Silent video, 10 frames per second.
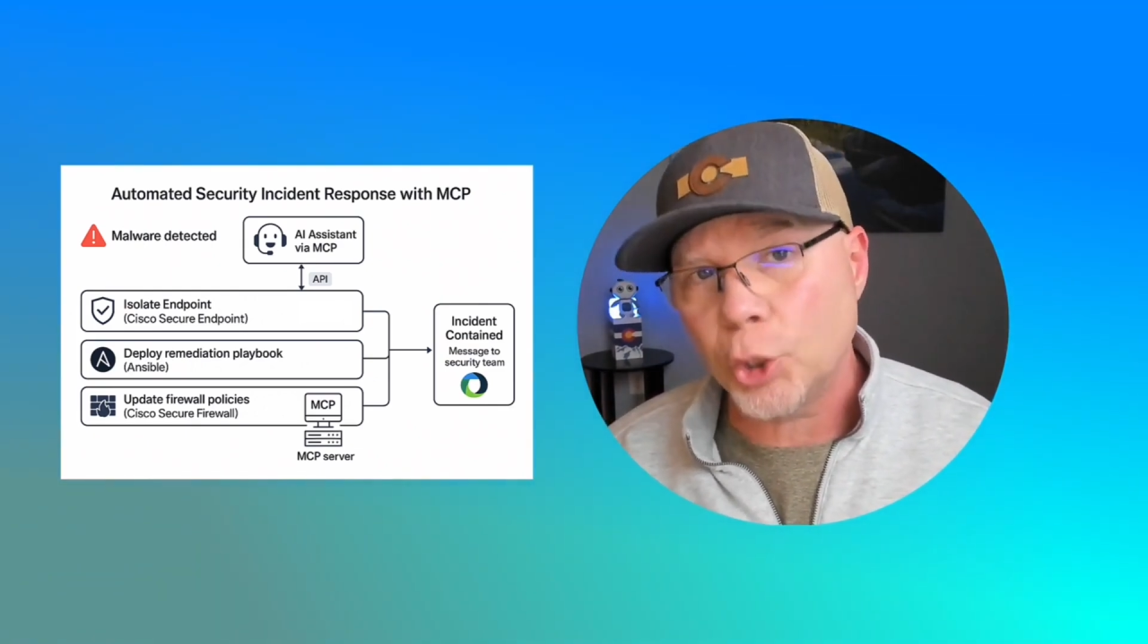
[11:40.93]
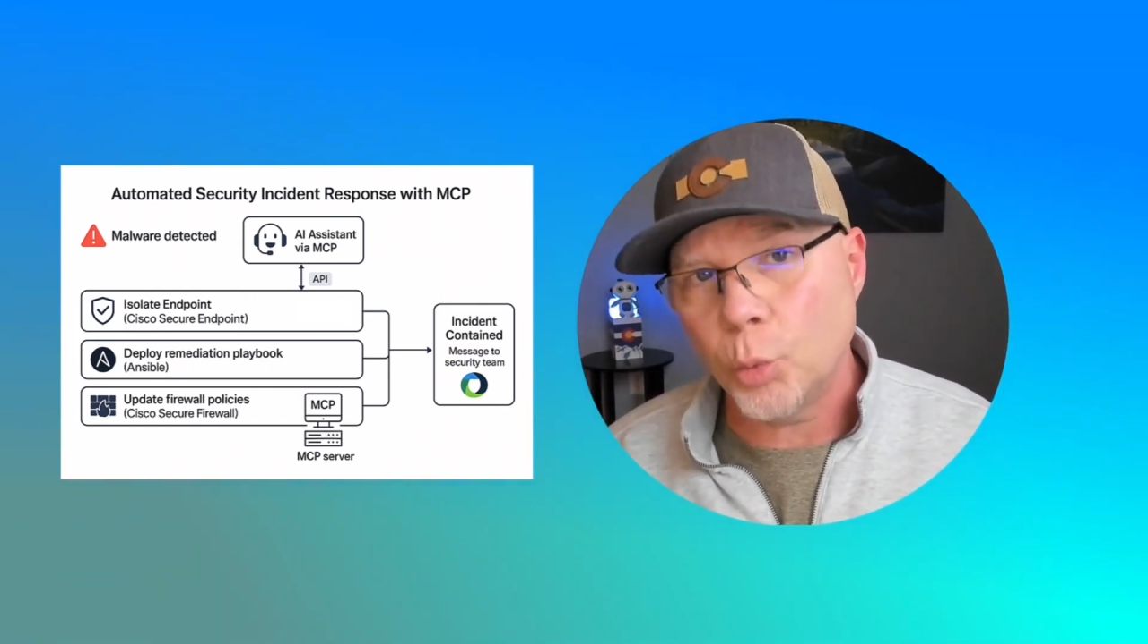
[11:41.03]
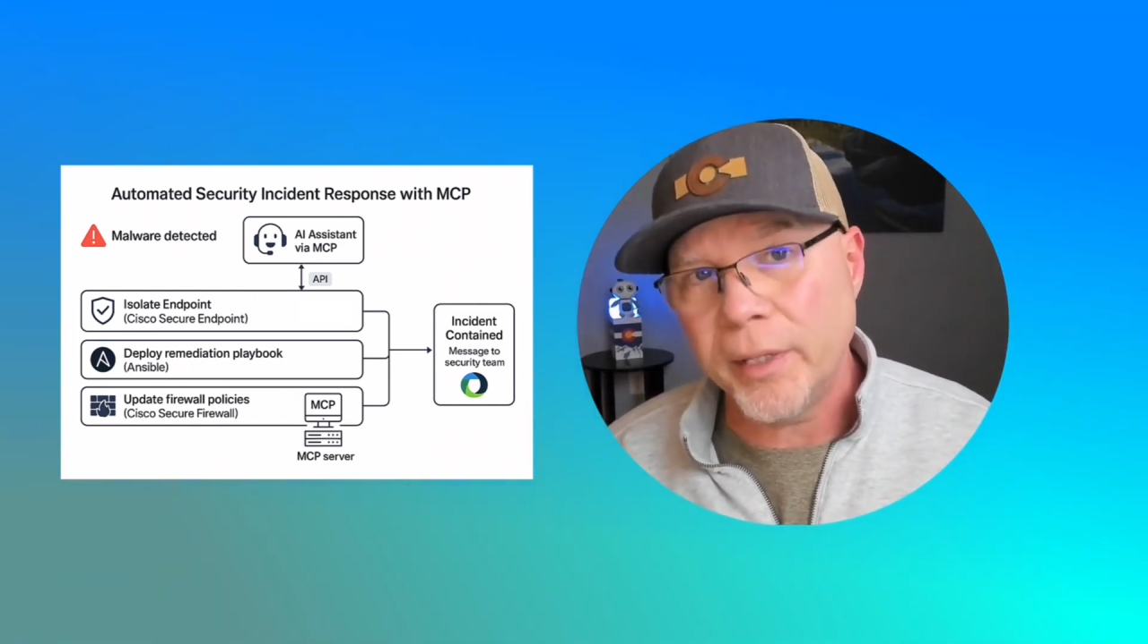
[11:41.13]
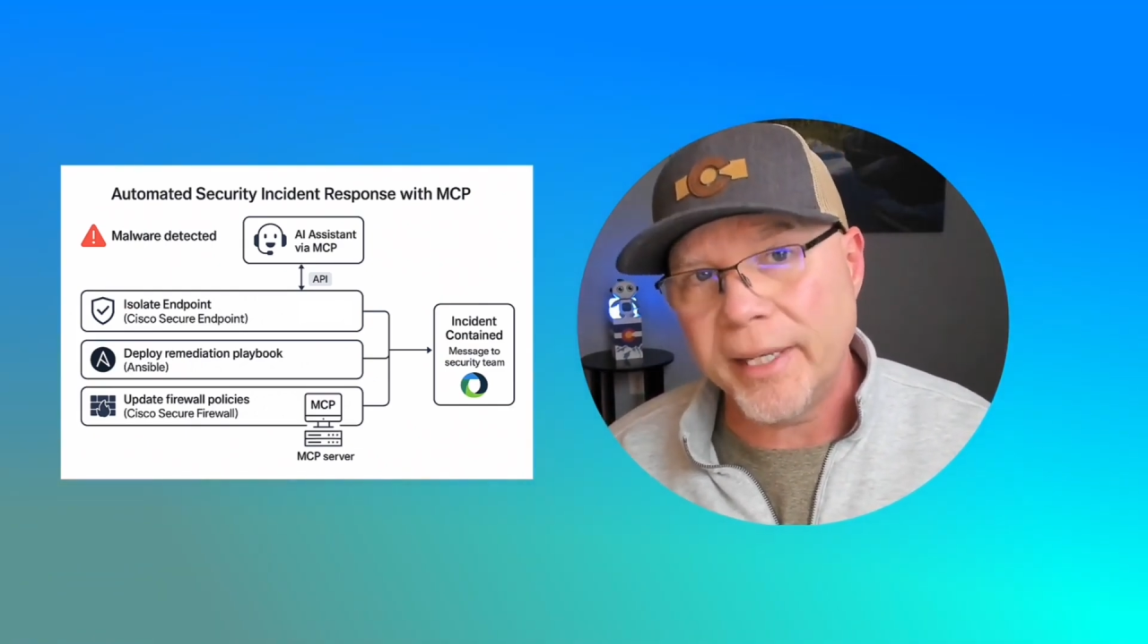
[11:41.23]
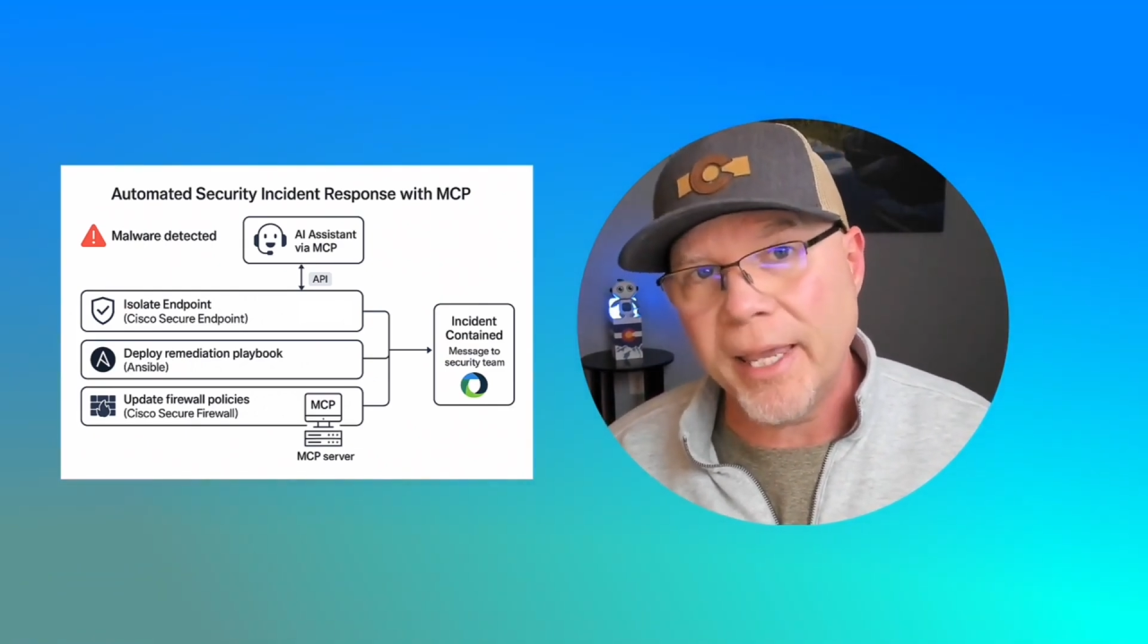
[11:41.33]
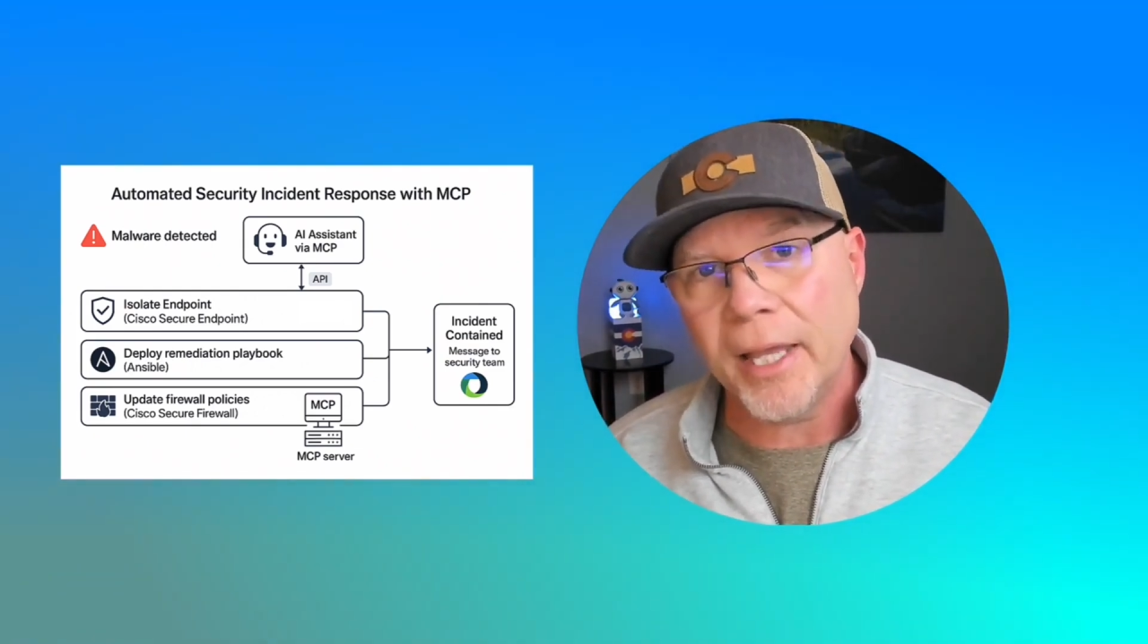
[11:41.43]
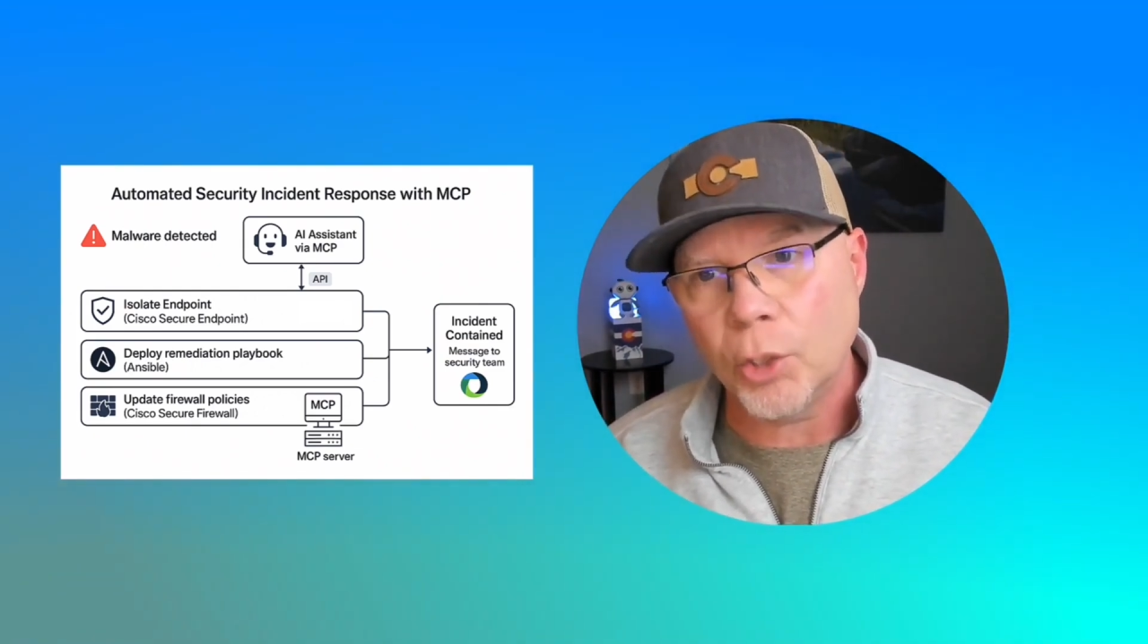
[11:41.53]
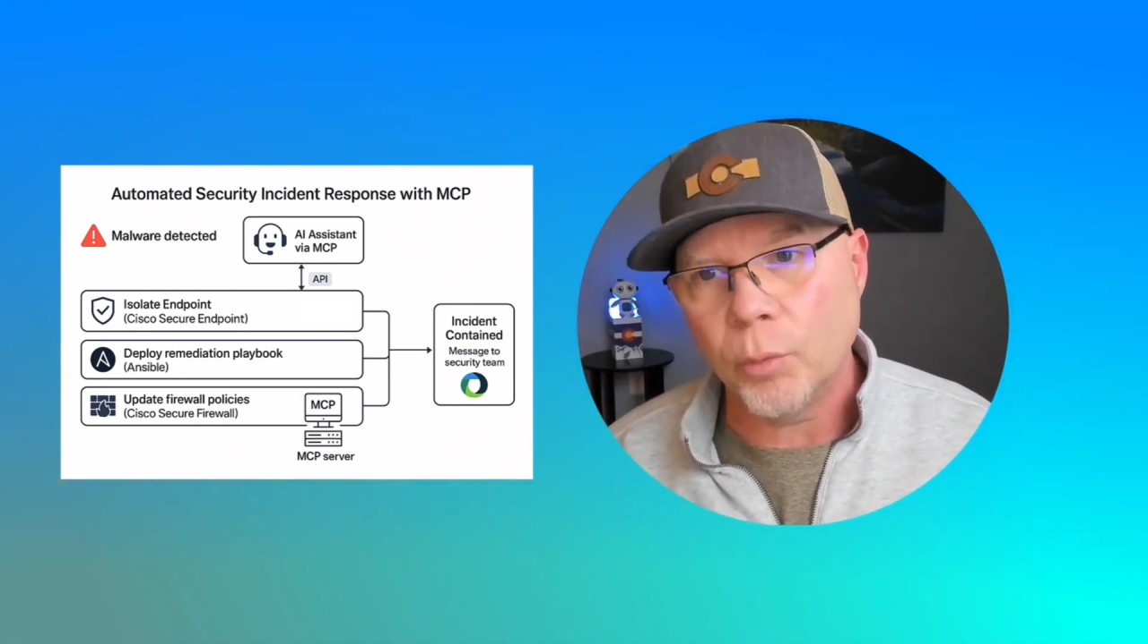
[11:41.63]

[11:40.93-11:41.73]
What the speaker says: do we get?